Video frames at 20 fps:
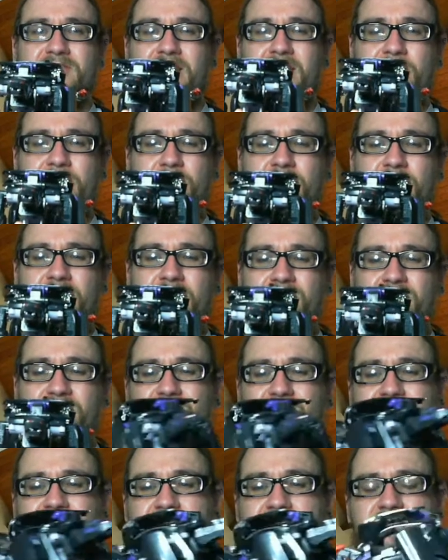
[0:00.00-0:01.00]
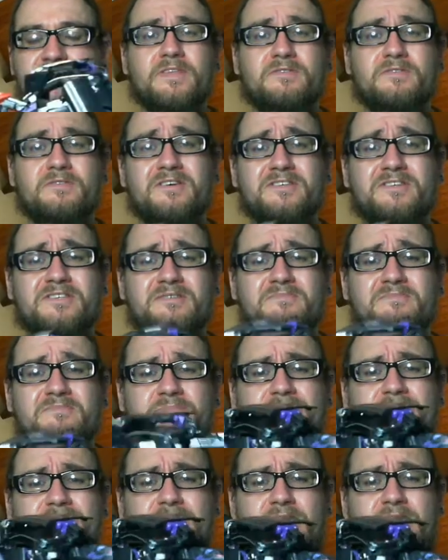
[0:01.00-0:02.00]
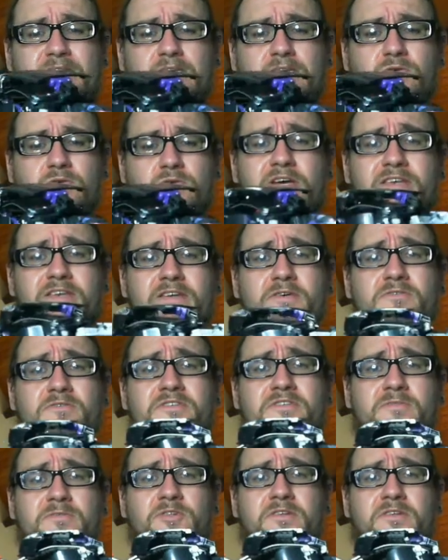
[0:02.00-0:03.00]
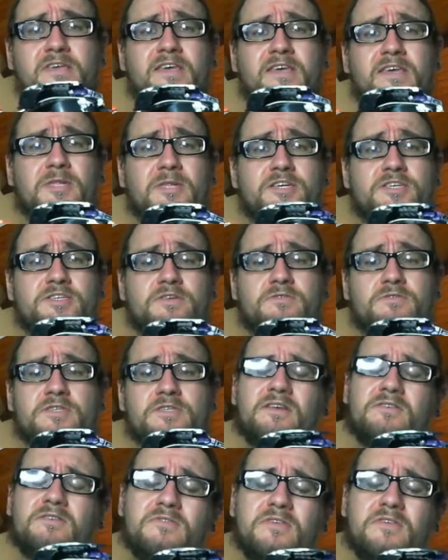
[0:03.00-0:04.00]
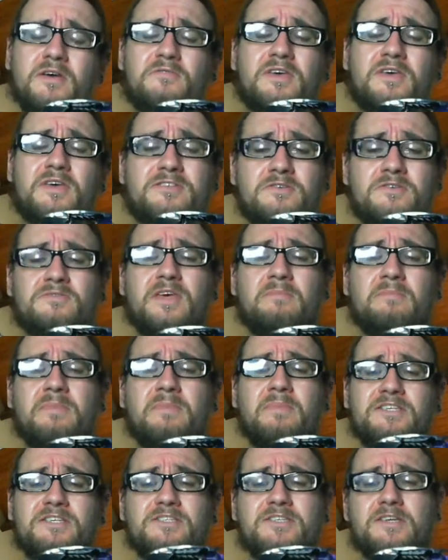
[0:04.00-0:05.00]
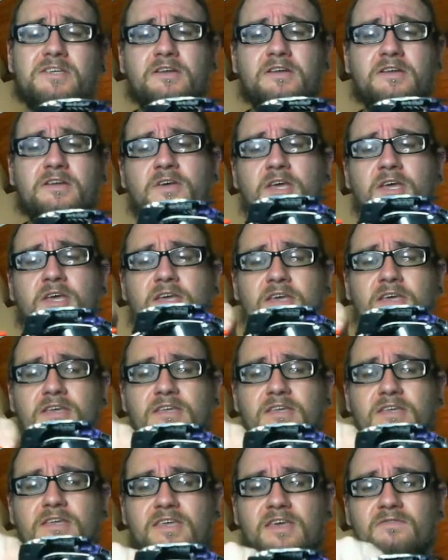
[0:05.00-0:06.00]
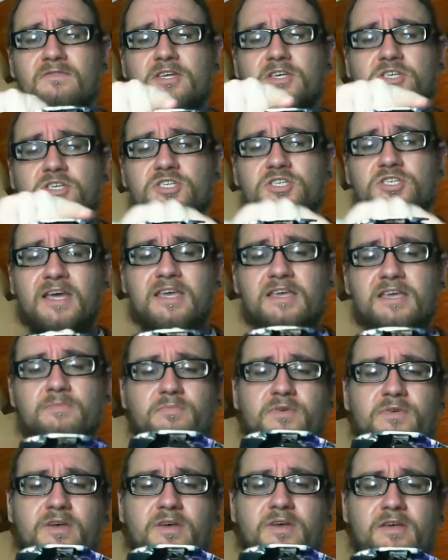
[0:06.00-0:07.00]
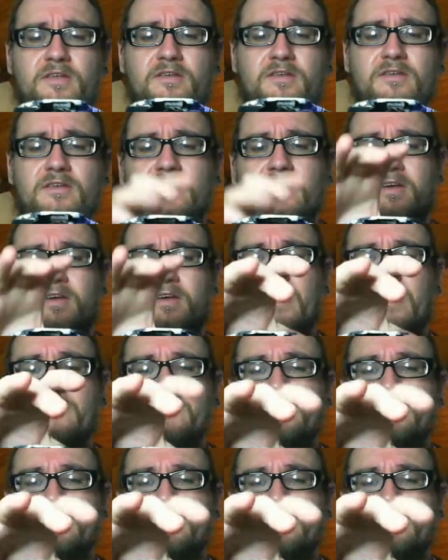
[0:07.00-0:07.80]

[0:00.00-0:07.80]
gap in the front. There are some quite noticeable kibble issues, and although they do their best to kind of give it a shape and have